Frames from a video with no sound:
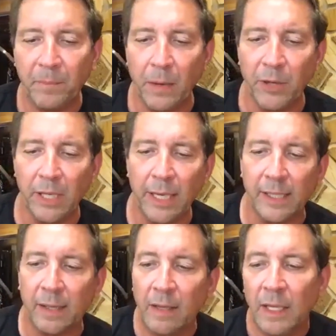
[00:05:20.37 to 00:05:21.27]
There really
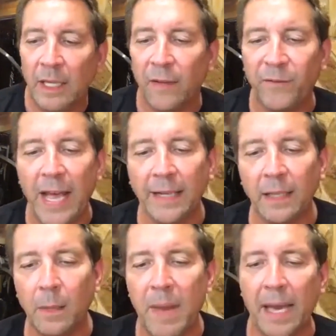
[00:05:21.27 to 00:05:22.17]
is. The
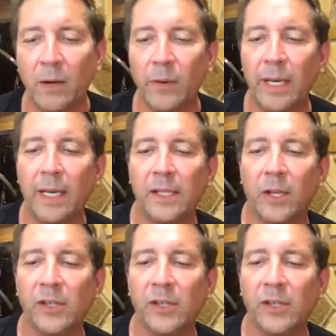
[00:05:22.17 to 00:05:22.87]
fact of the matter is,